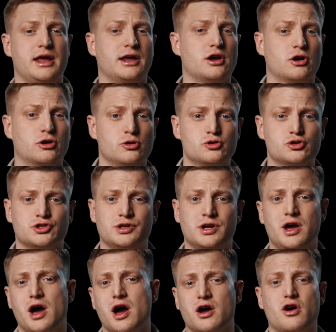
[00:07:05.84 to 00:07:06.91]
In
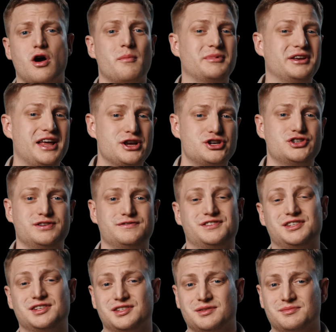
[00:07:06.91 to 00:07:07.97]
conclusion, a combination
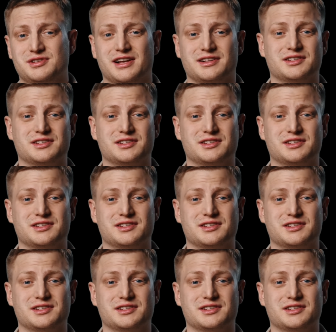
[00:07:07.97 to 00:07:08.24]
of systems